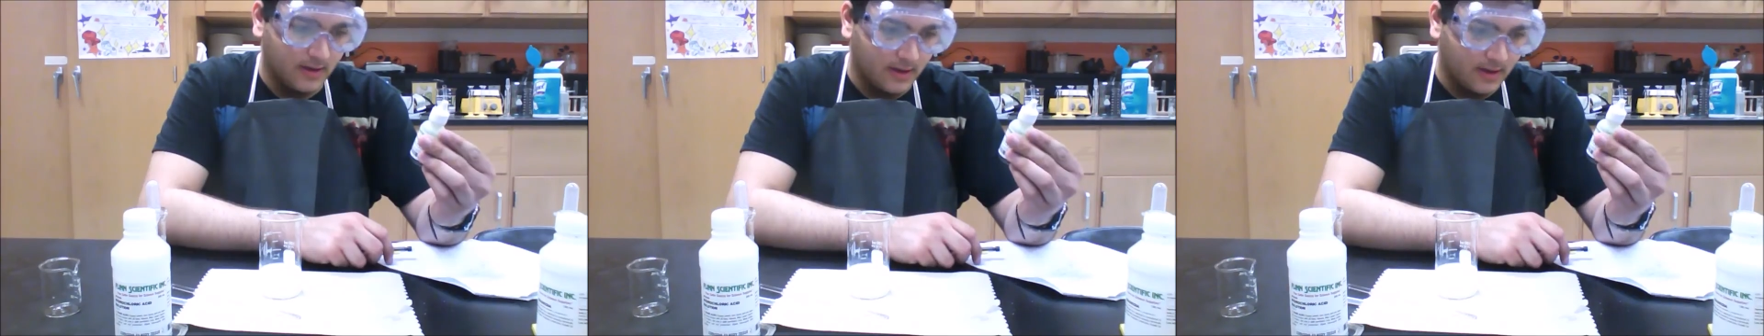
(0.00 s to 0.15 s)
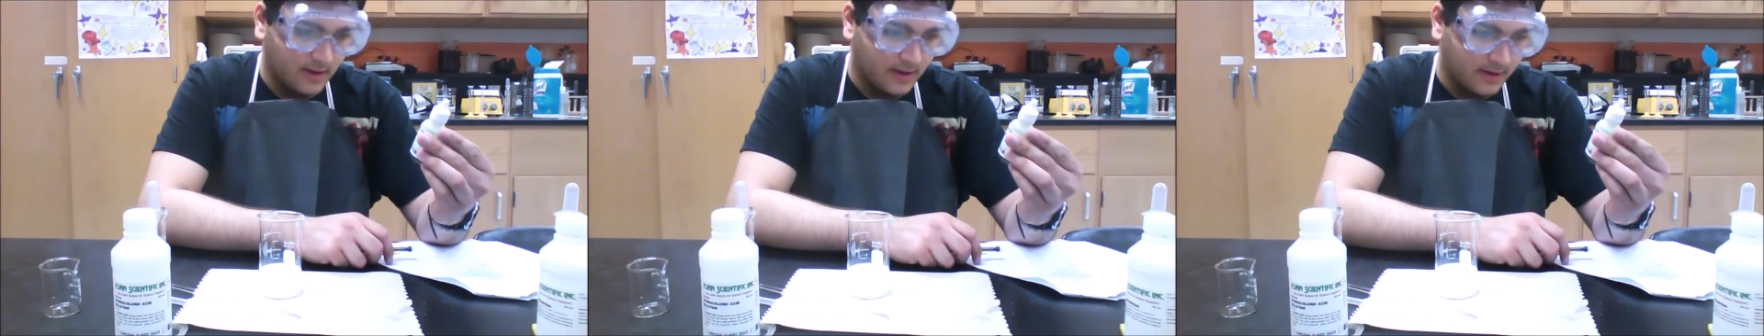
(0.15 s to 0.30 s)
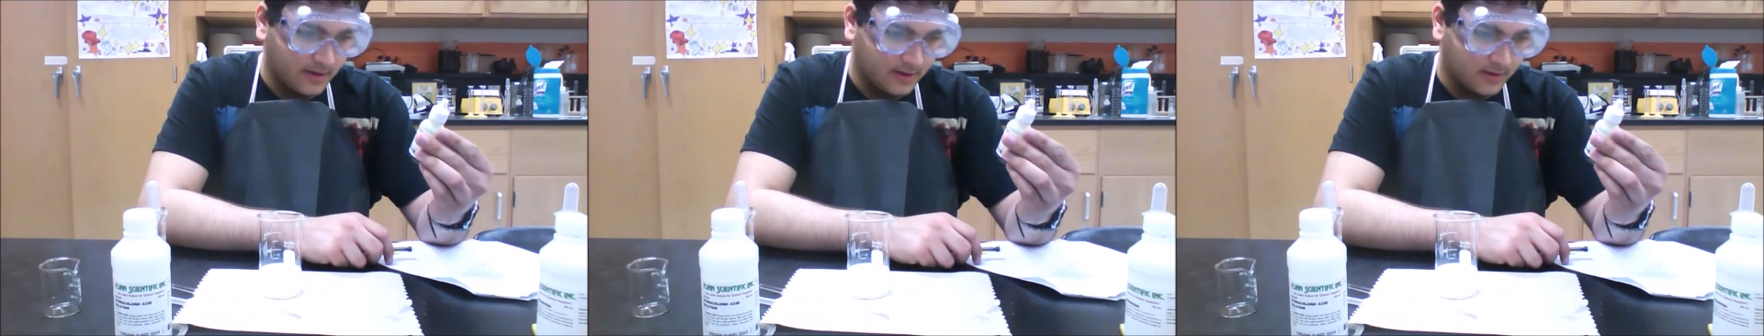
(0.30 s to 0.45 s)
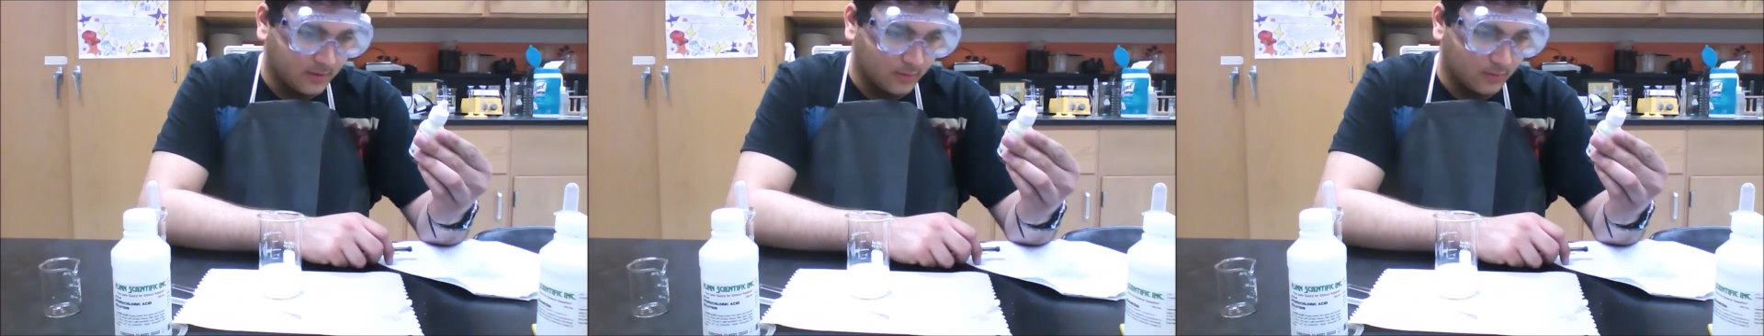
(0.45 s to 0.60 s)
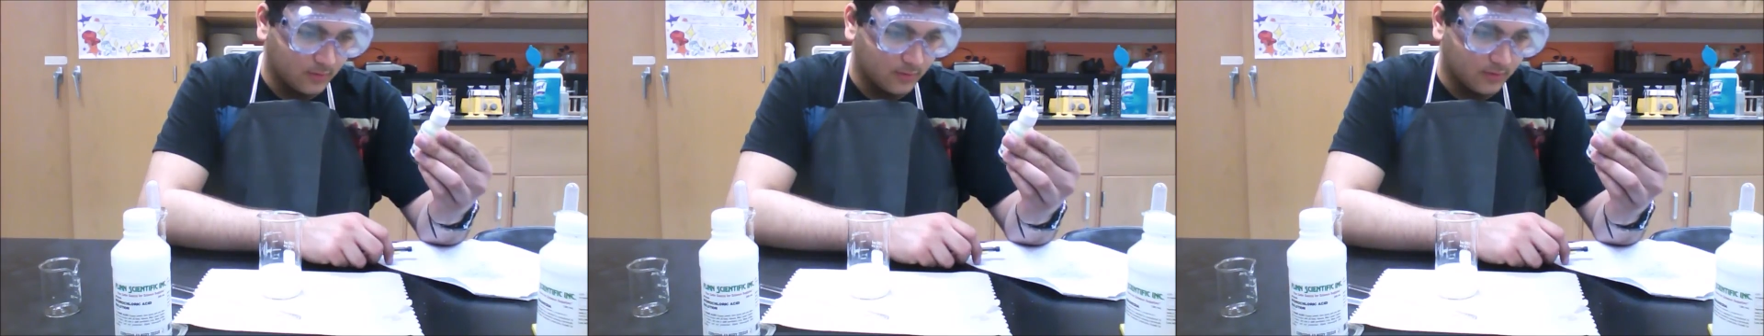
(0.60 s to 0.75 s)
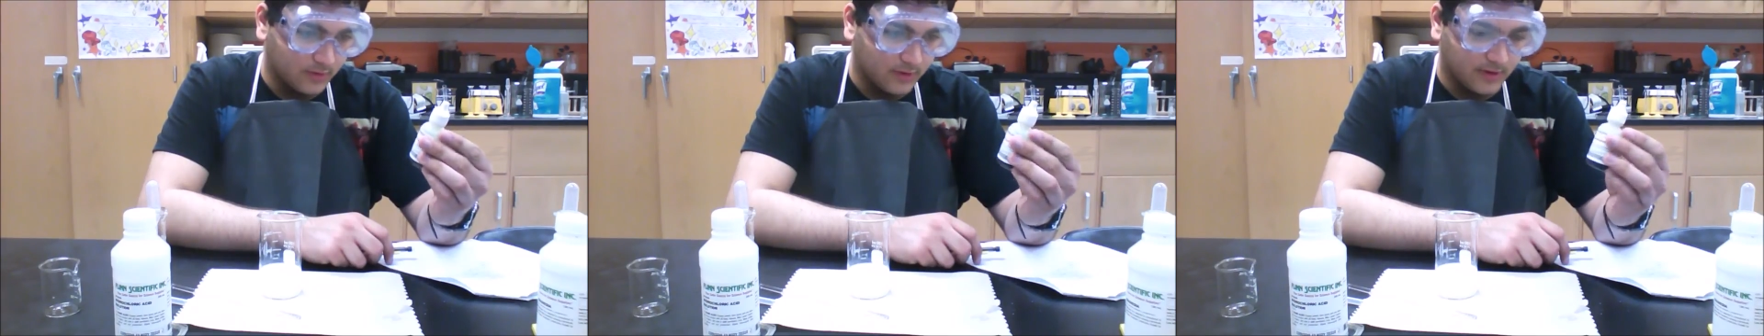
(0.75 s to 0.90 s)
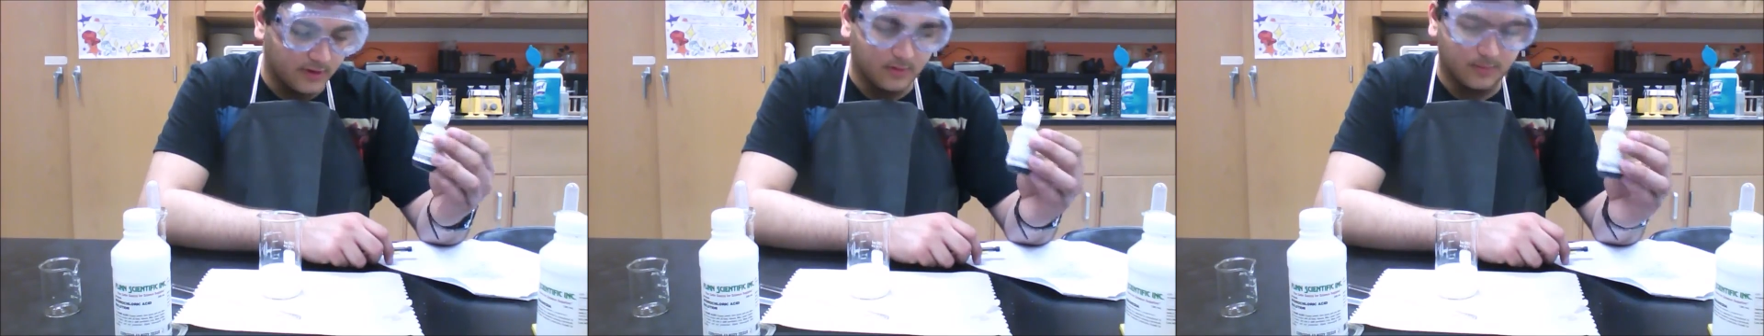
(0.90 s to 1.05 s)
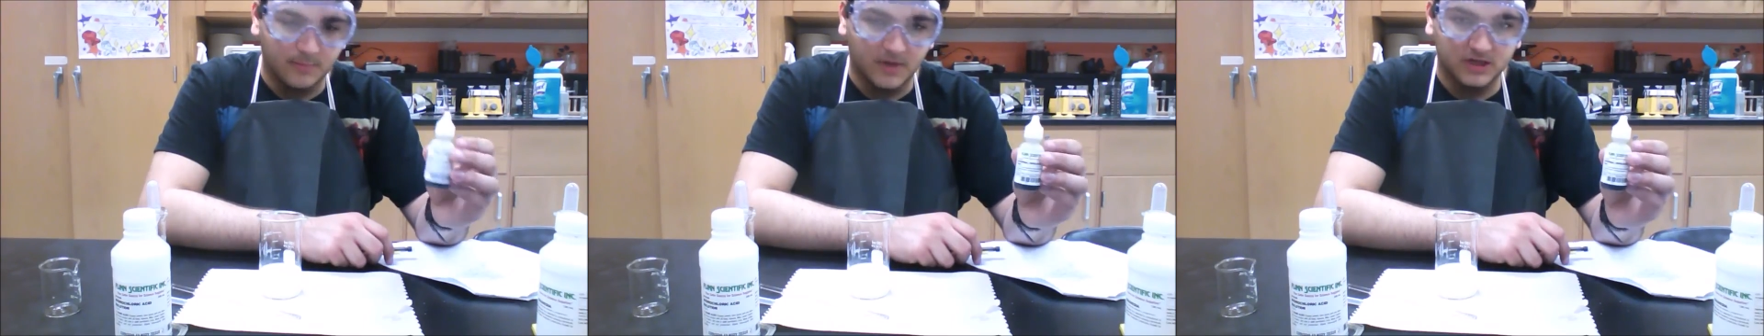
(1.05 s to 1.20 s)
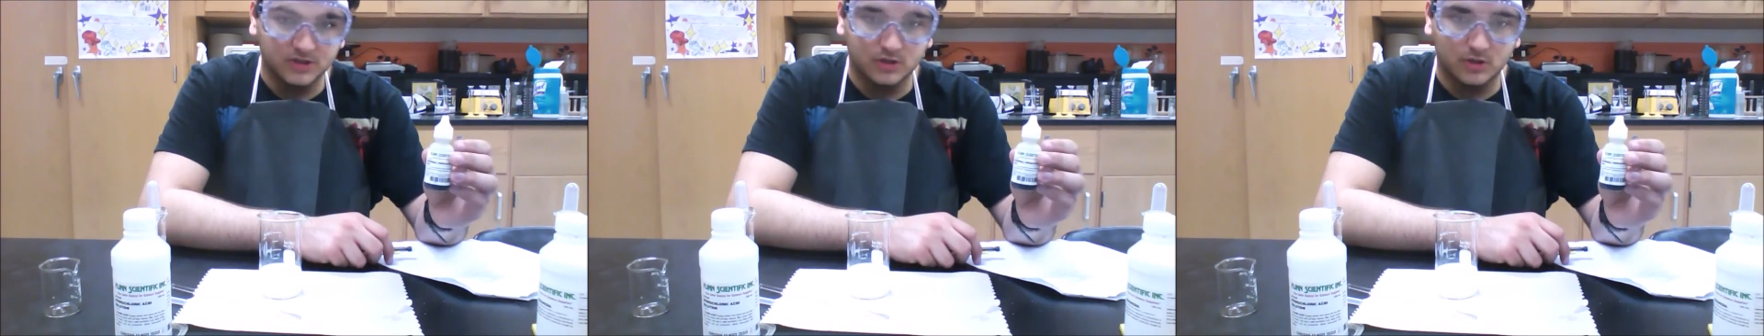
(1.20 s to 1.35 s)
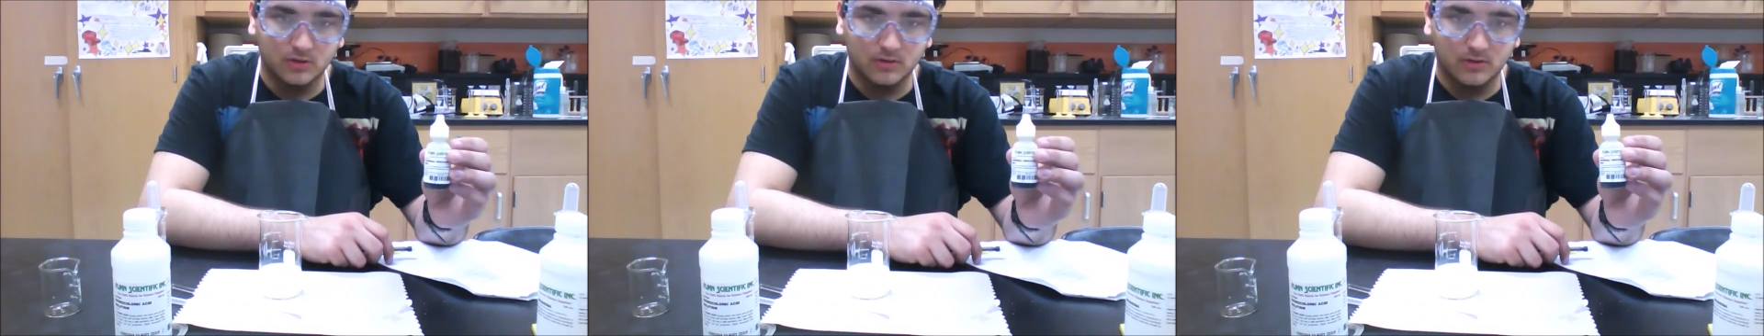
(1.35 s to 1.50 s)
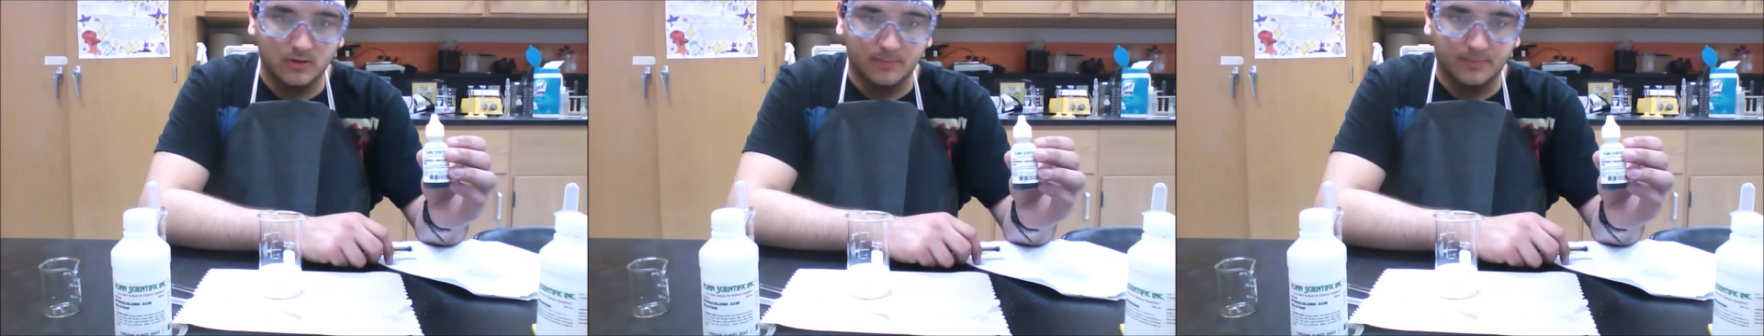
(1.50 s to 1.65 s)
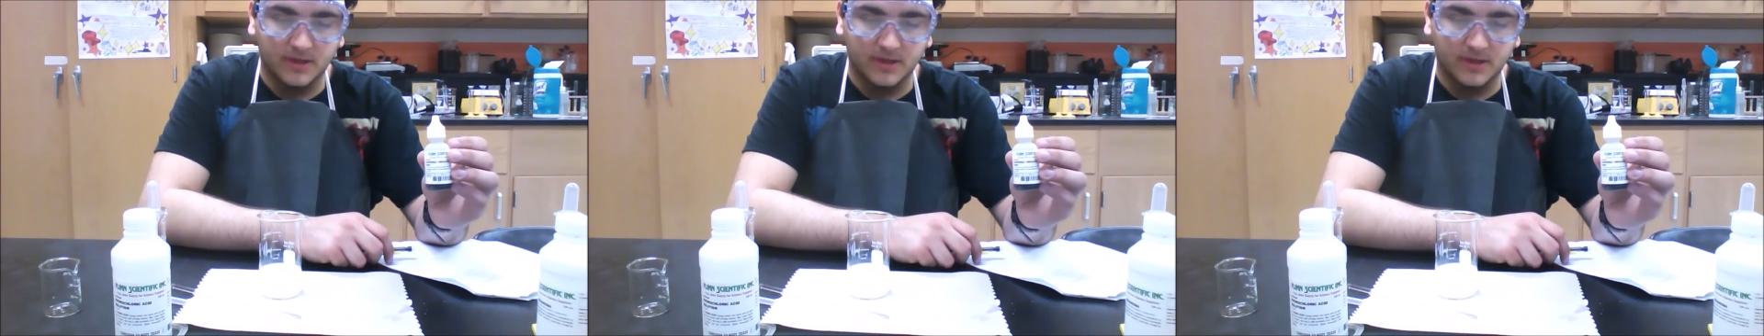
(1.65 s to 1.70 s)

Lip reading: and it measures a